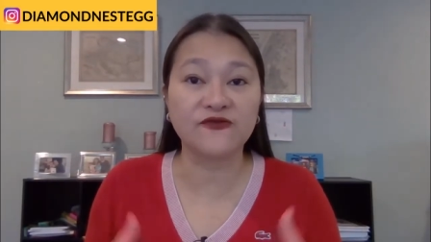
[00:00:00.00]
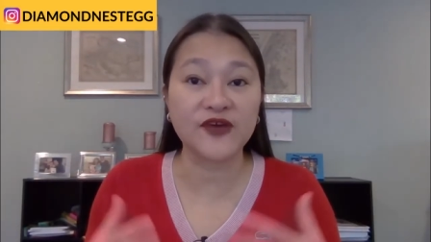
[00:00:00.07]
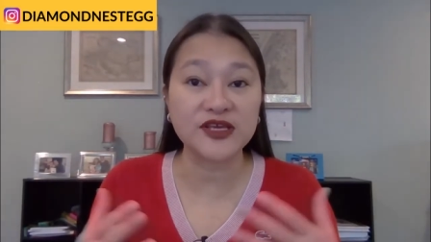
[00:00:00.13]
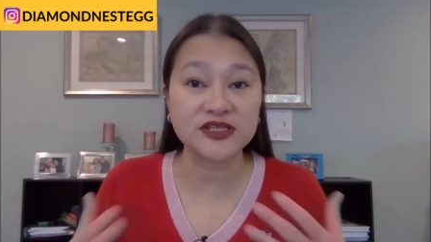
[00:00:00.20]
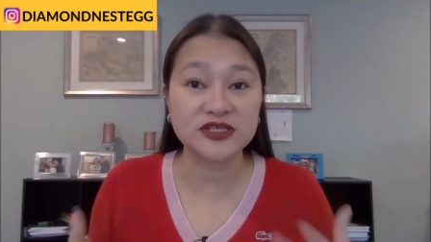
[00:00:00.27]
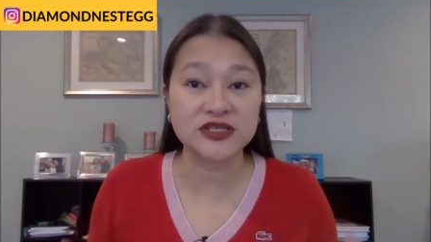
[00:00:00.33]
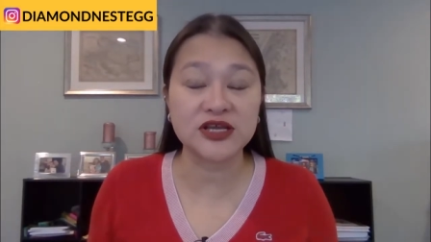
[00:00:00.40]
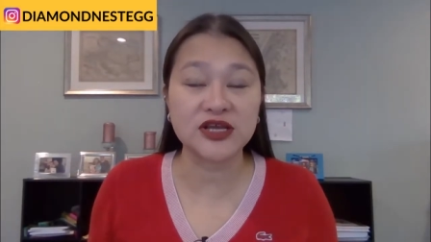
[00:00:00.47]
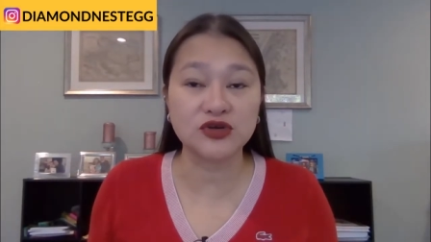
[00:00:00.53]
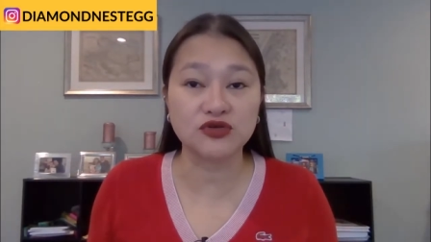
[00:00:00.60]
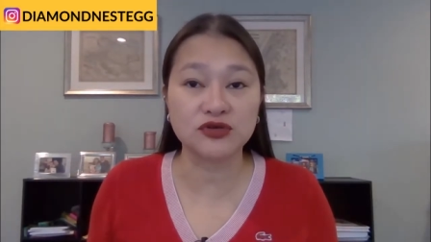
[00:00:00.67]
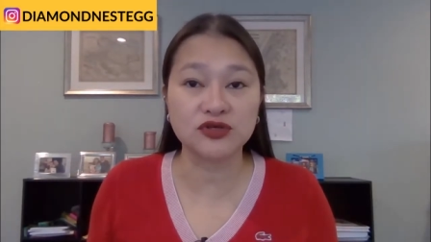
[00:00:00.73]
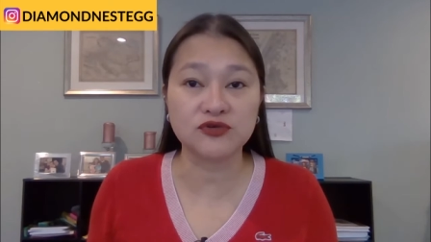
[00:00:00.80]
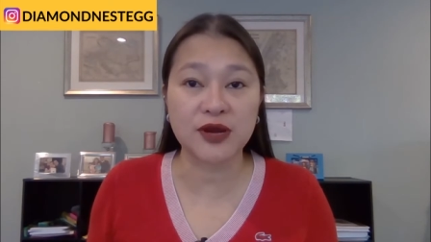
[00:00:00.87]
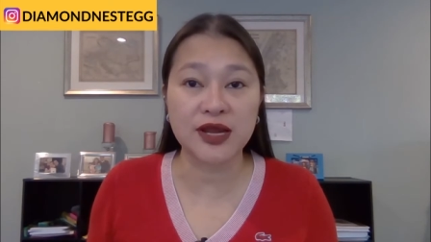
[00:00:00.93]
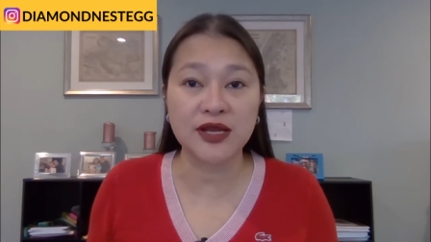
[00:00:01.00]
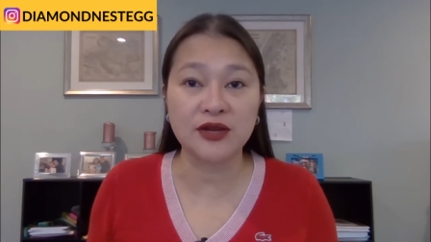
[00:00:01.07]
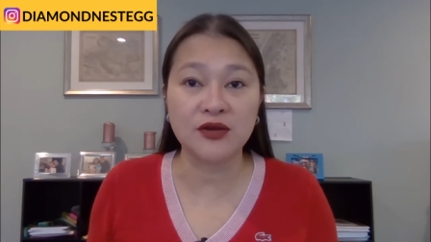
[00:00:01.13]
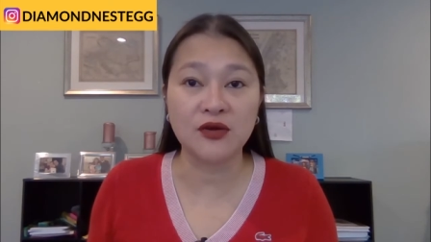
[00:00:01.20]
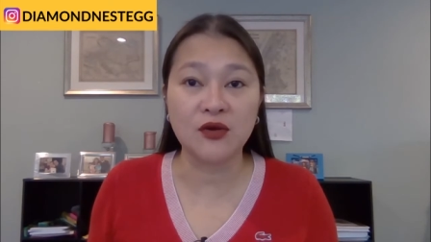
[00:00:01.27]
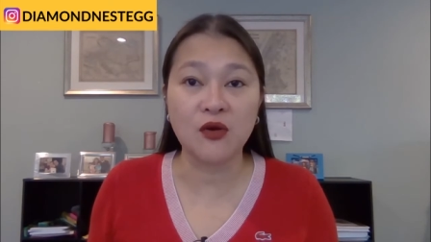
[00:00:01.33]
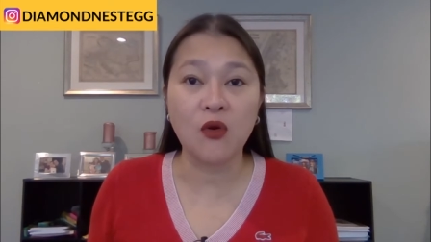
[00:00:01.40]
fixed interest rate
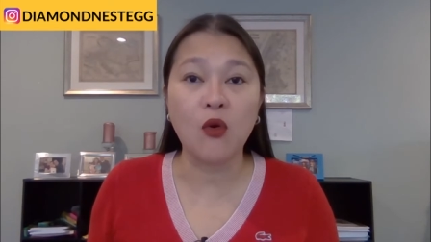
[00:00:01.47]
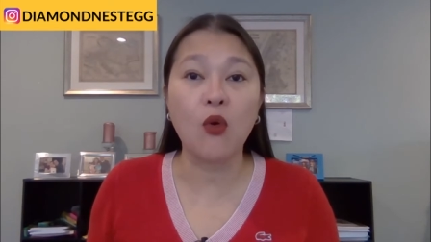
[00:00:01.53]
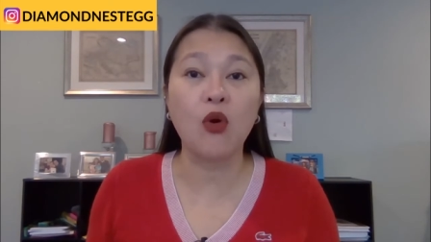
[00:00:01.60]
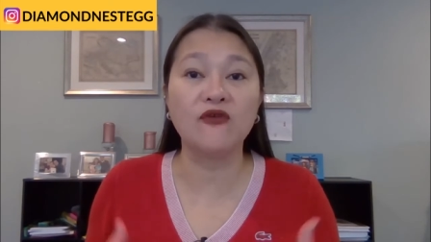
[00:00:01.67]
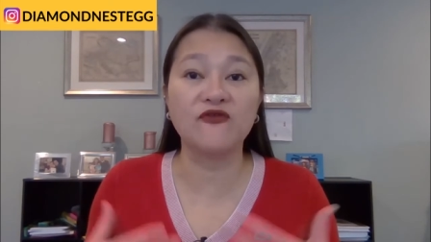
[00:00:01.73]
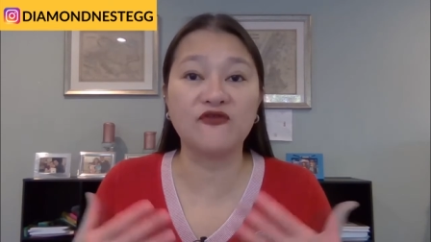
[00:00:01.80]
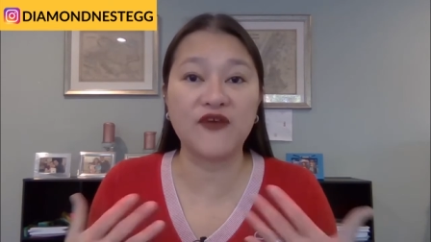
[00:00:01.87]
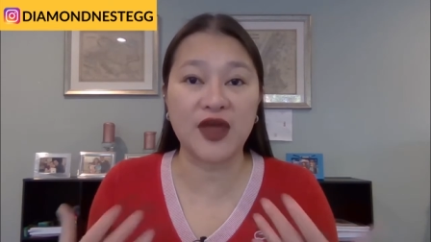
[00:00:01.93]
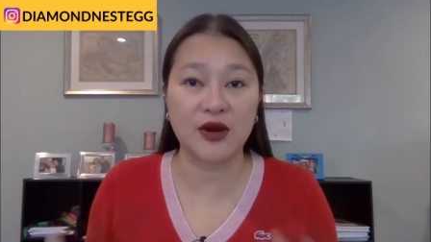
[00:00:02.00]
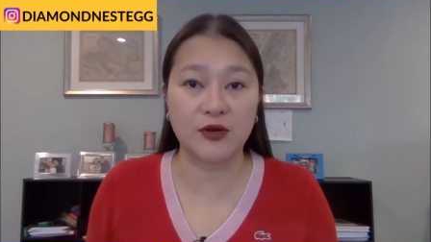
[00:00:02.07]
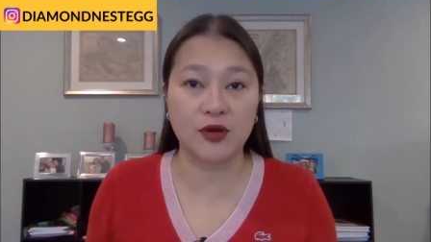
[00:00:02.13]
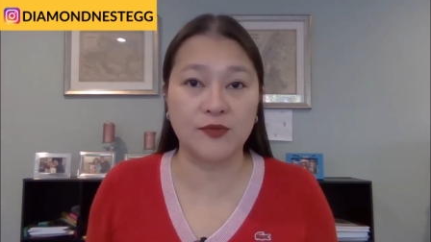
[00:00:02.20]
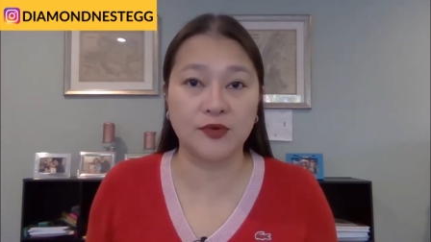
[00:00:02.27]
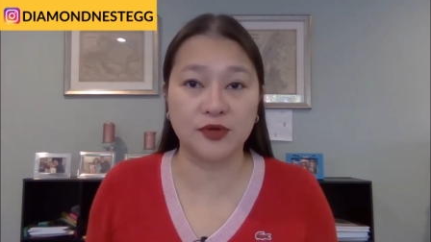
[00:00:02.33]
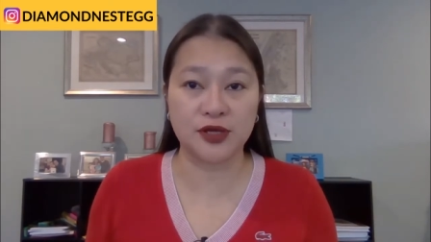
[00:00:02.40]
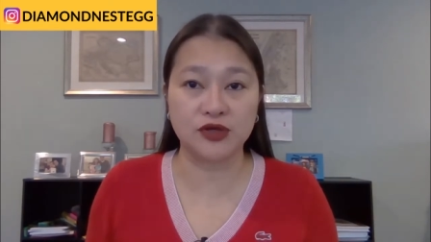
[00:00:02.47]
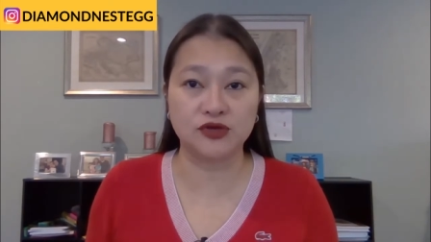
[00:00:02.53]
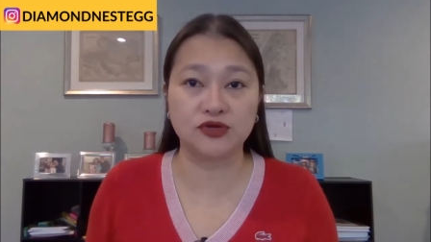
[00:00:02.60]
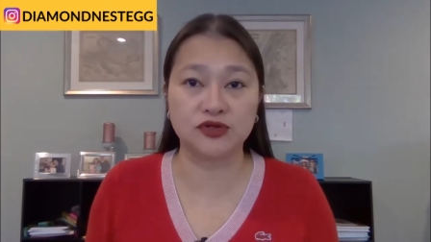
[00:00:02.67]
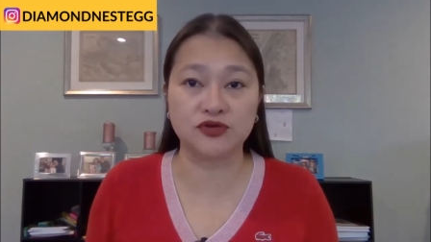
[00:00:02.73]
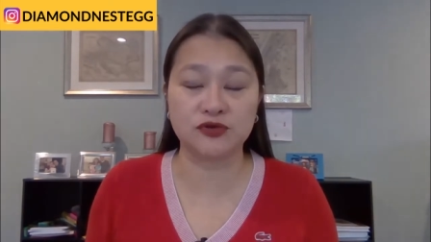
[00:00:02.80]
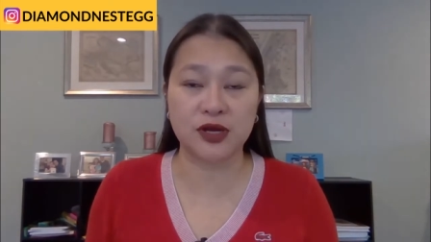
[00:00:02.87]
or variable
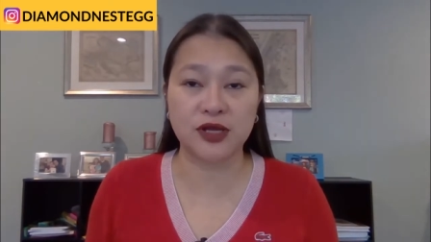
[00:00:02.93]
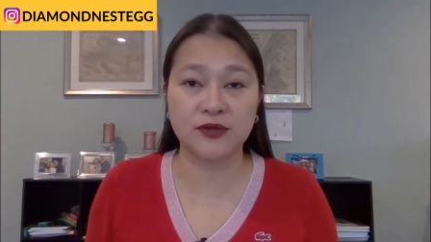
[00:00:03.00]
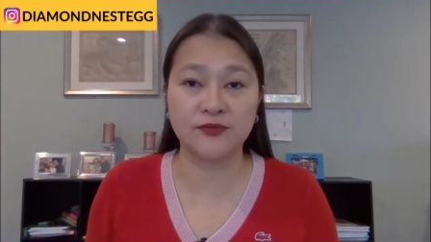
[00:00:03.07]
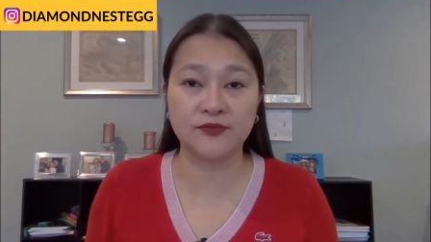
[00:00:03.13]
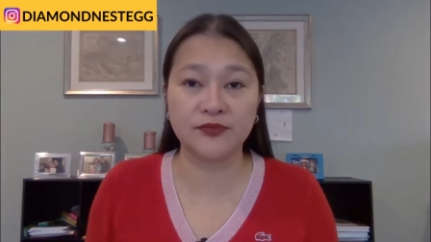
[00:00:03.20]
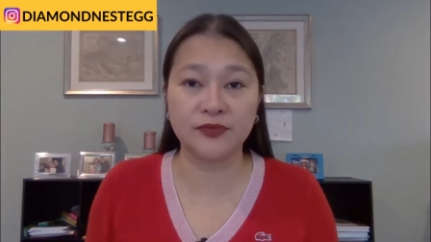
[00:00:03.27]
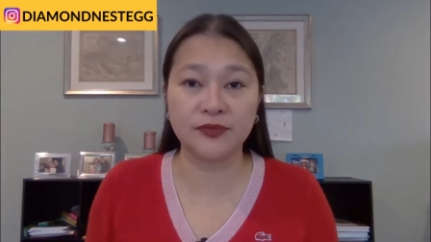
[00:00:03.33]
interest rate.